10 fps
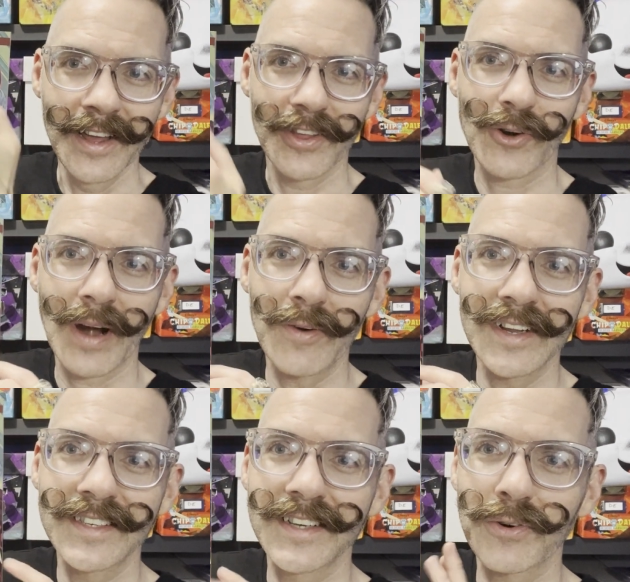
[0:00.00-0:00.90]
The
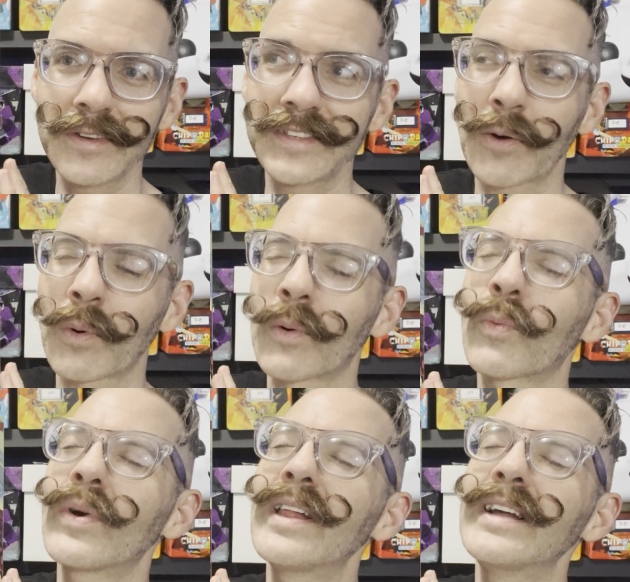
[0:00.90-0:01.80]
Grounded series, they were
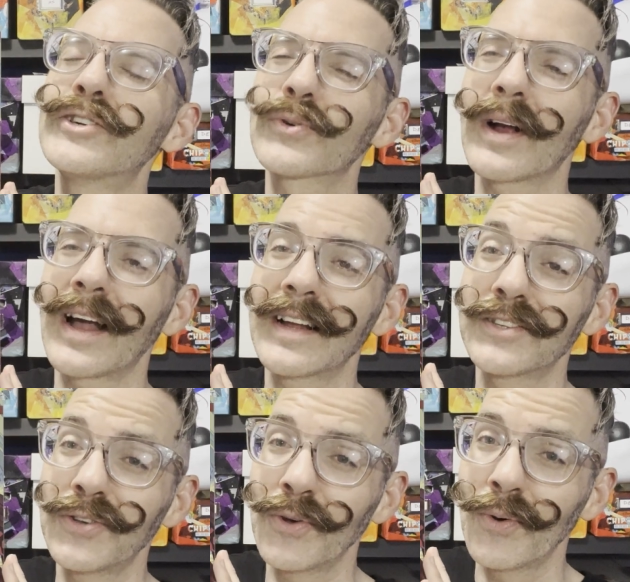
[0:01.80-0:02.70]
really trying
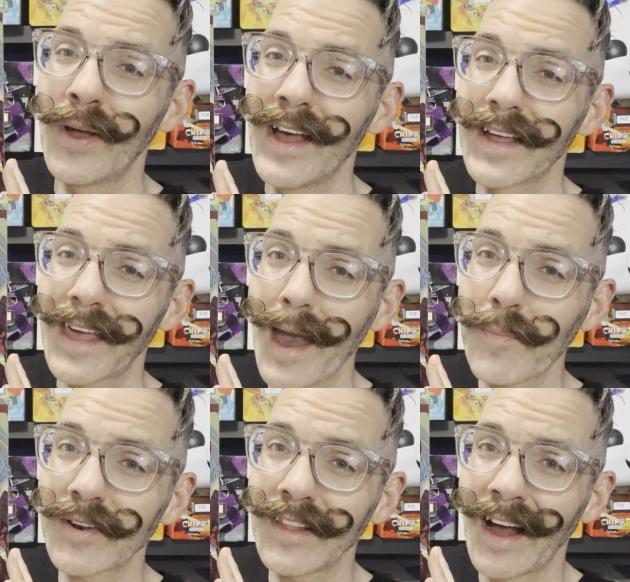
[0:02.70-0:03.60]
to
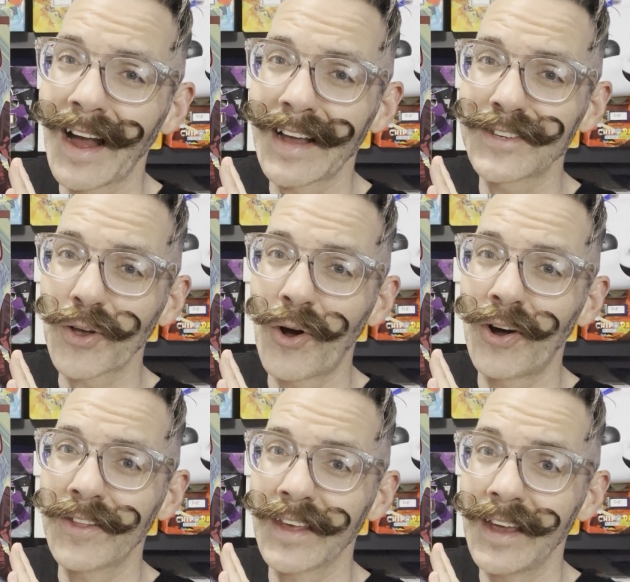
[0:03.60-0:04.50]
capitalize
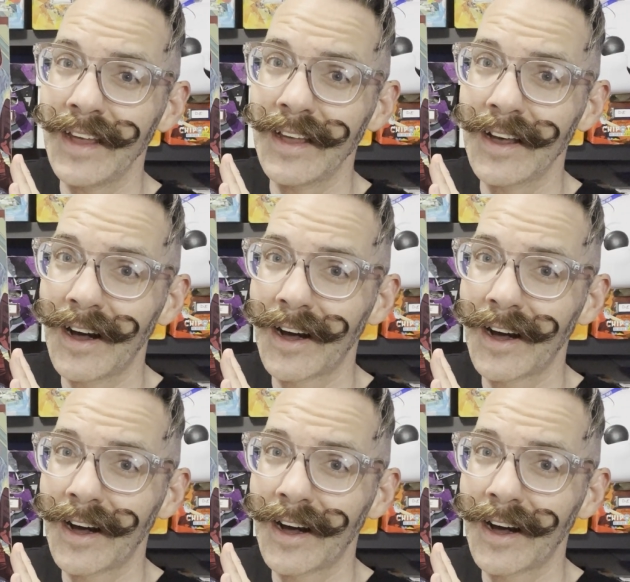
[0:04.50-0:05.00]
on the